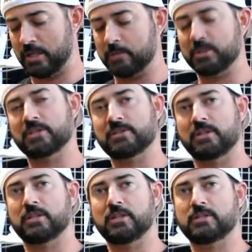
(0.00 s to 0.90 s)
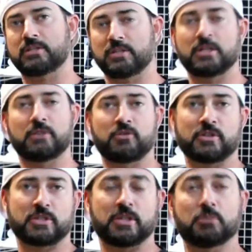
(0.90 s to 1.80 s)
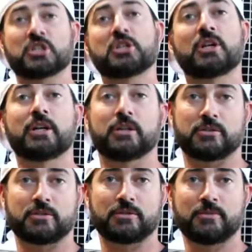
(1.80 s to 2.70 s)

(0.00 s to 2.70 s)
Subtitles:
Yeah, because of it's the difference in the materials.